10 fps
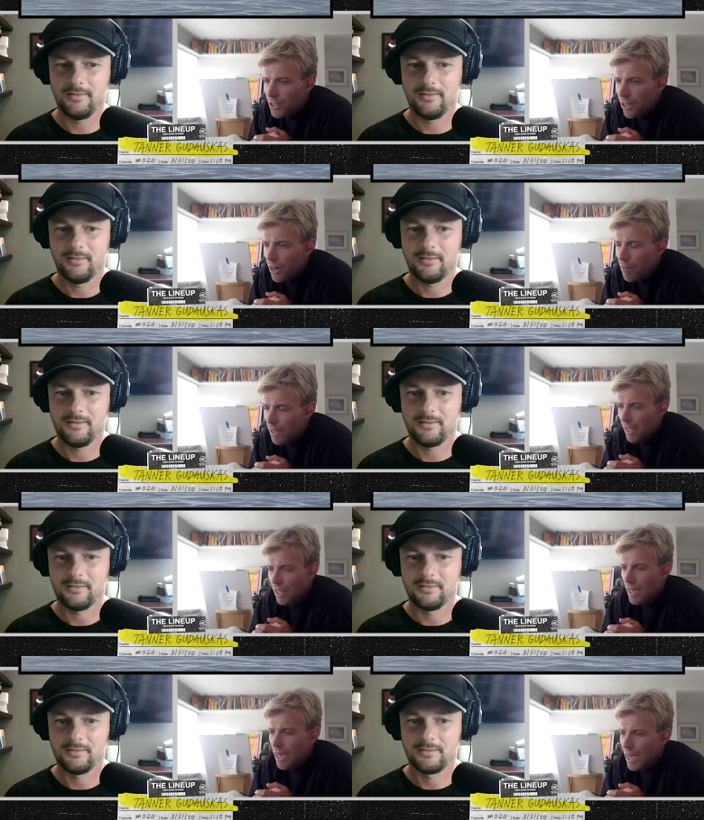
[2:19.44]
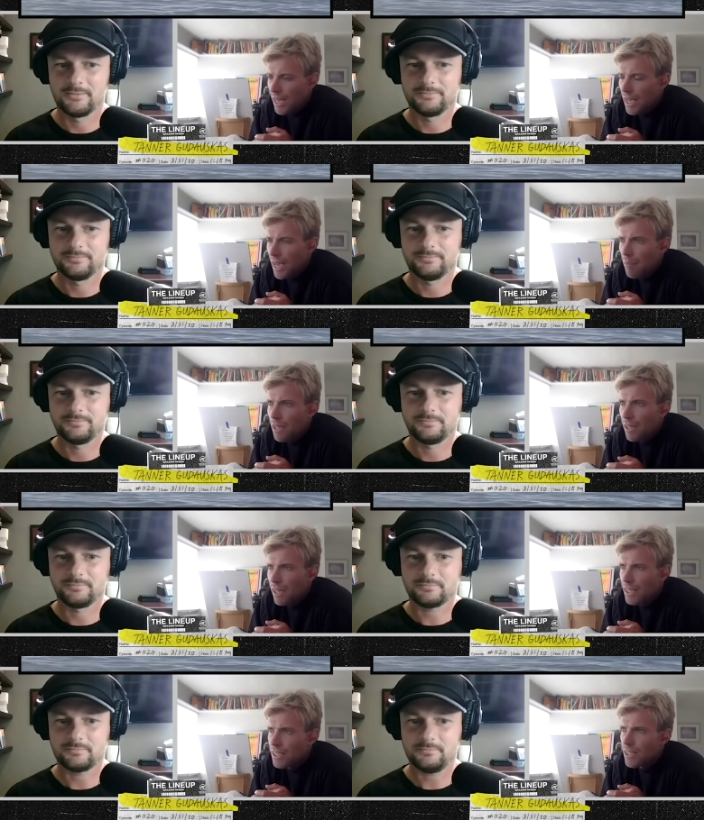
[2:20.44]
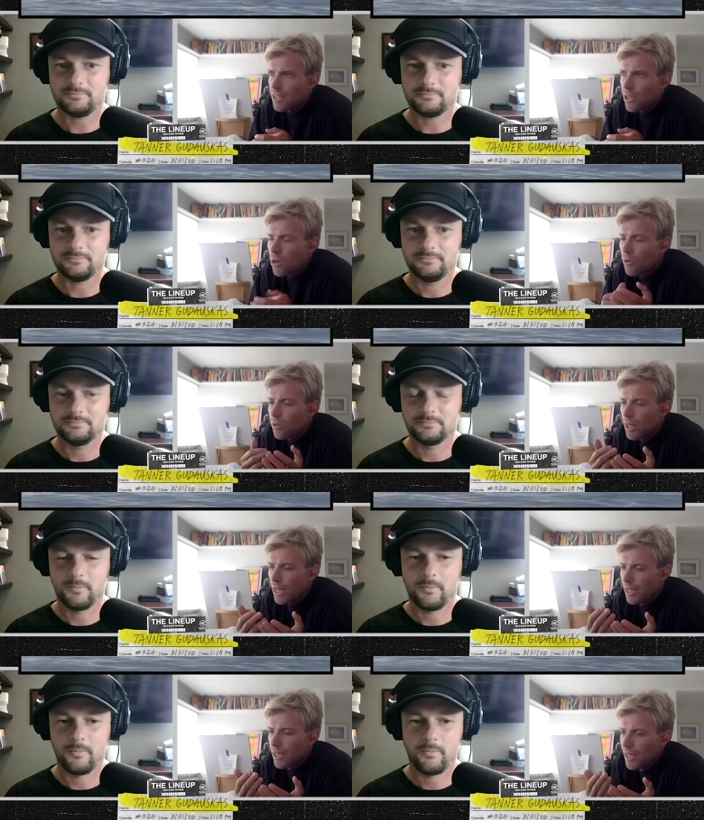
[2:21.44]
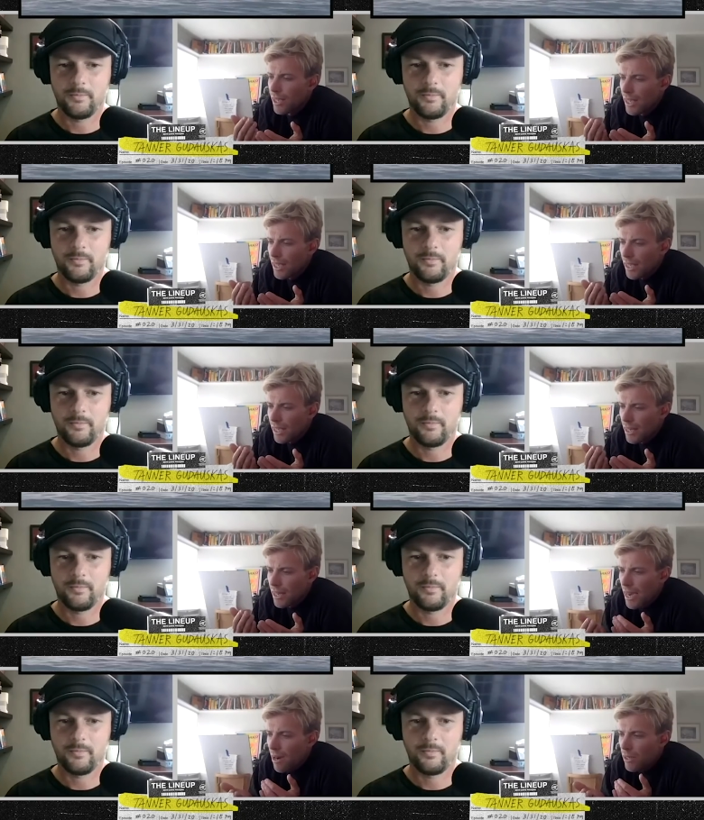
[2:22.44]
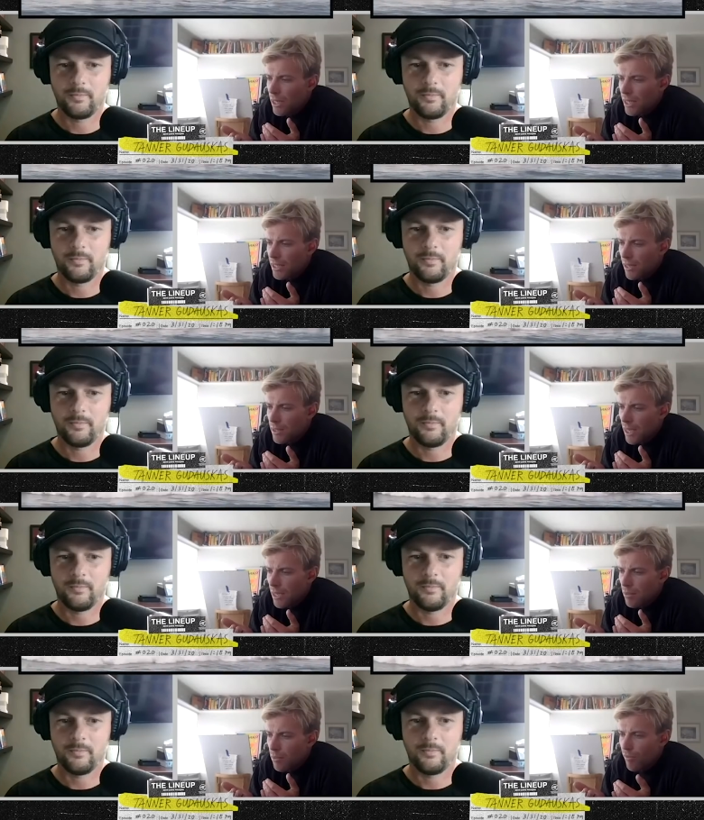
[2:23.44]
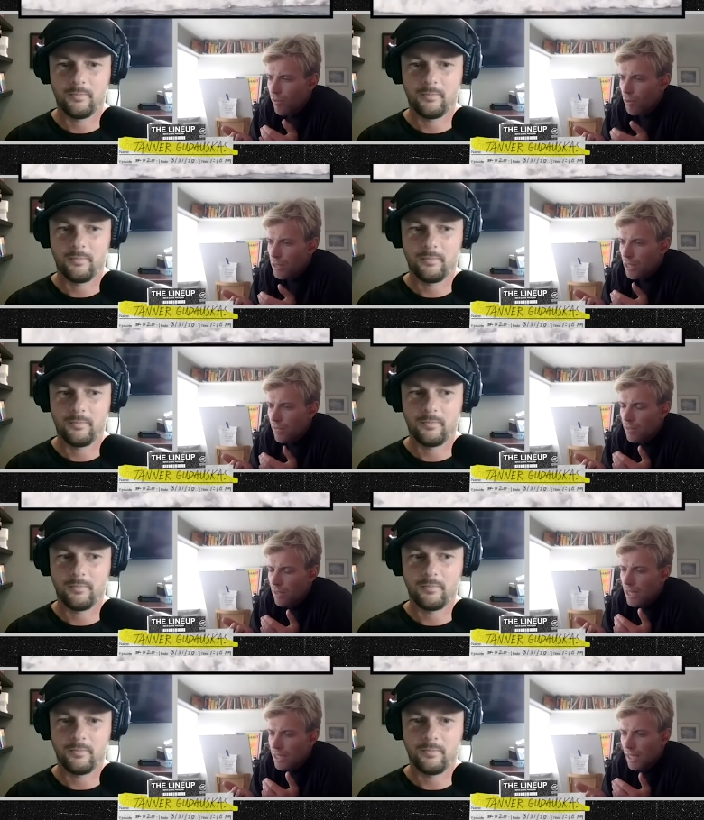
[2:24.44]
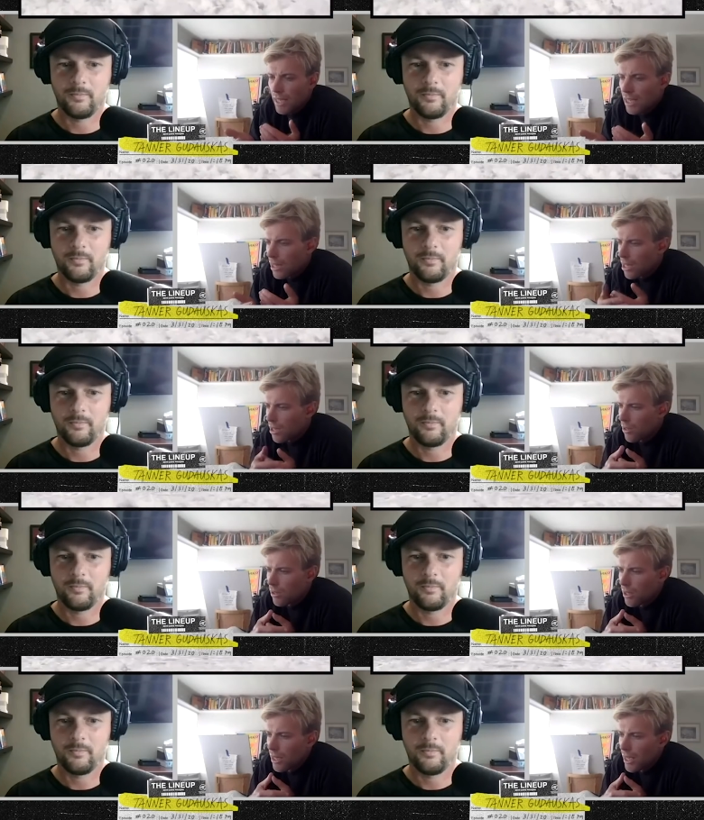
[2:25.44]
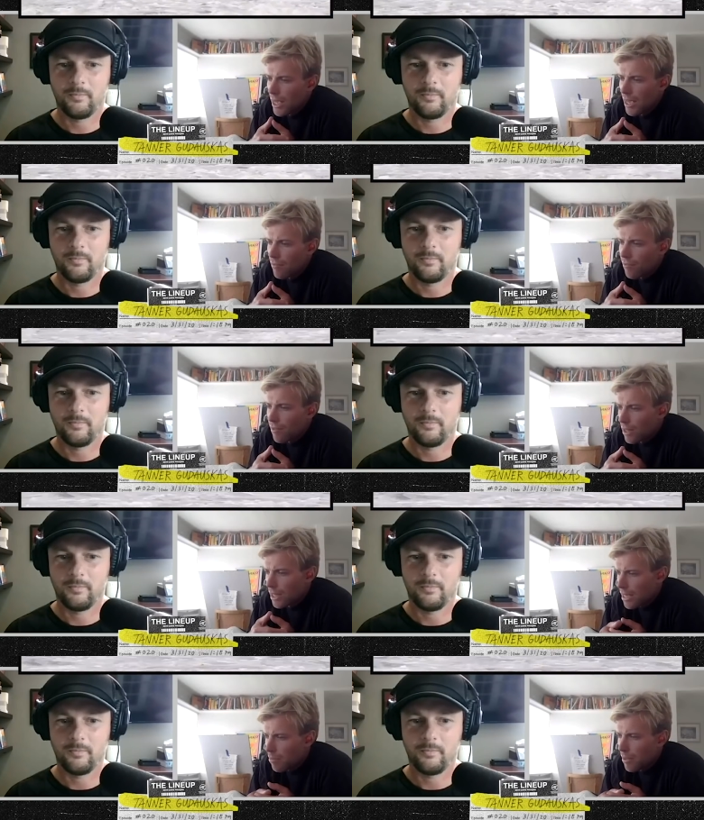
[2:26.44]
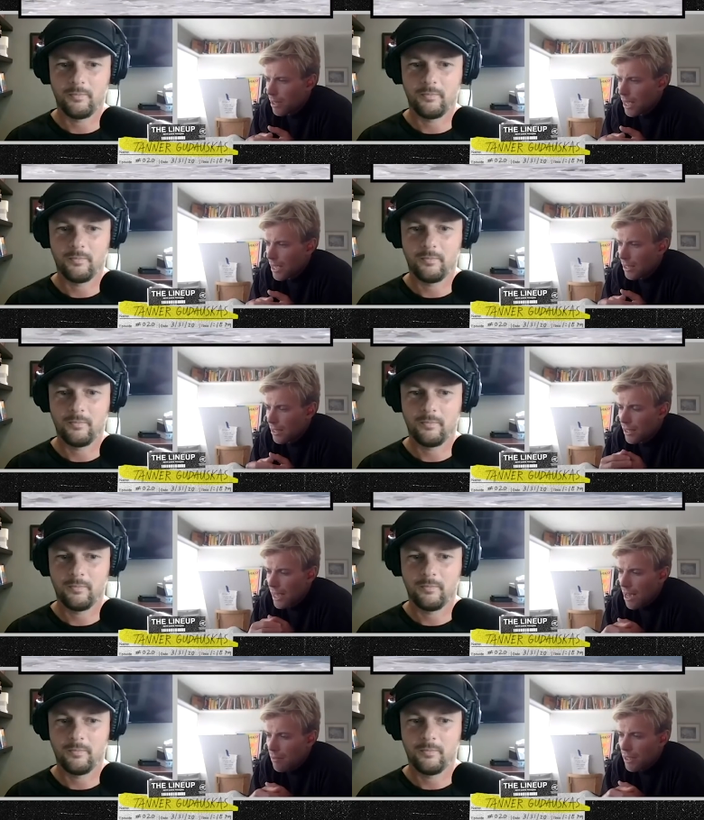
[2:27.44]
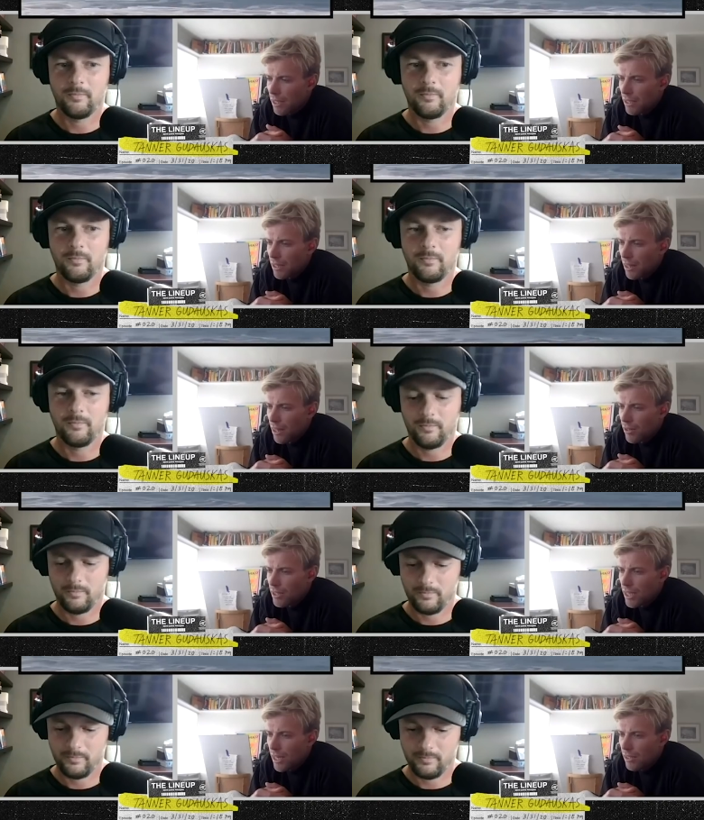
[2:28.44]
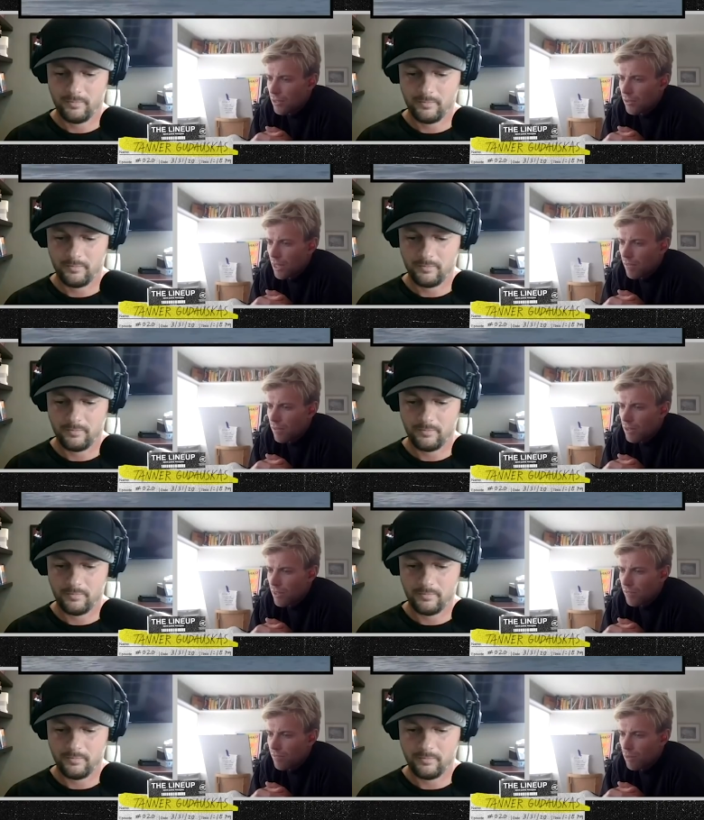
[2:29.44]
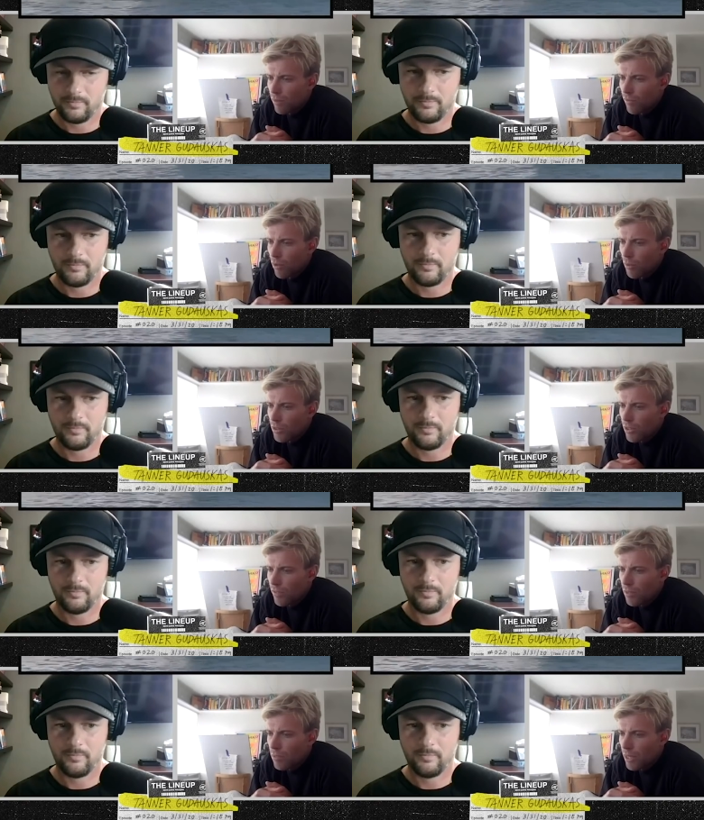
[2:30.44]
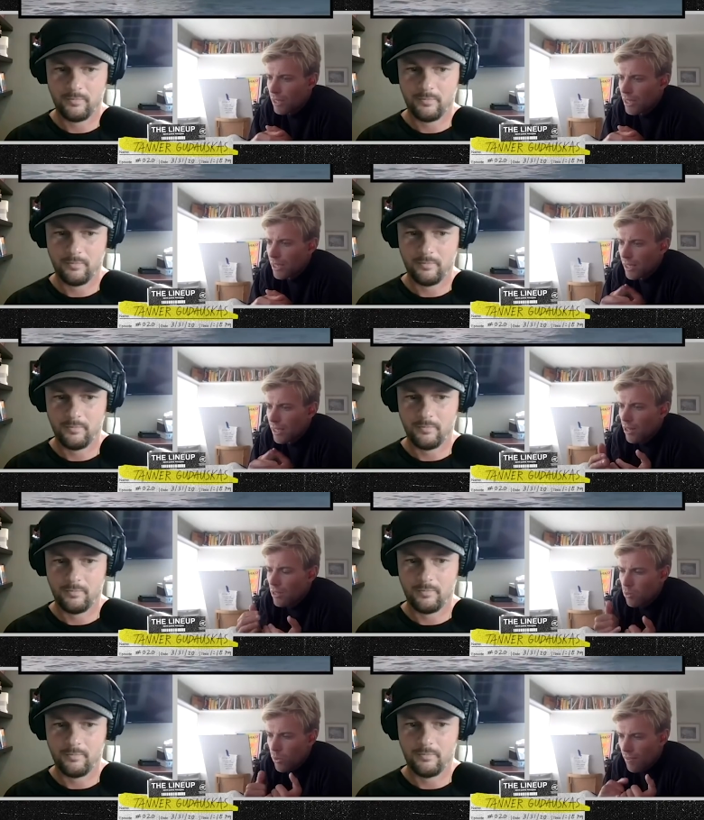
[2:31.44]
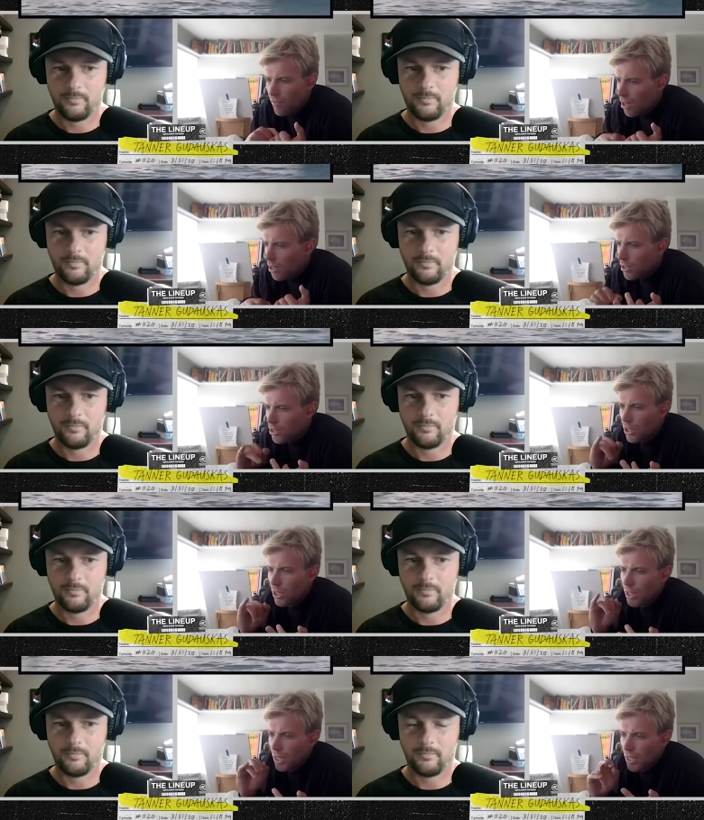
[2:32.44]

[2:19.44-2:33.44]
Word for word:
Speaker 1: sure. I mean, I mean, he's so like nowadays, I would say in the performance level, guys like Italo and Philippe and Gabby, they're setting new levels of performance surfing. But Kelly's wave knowledge,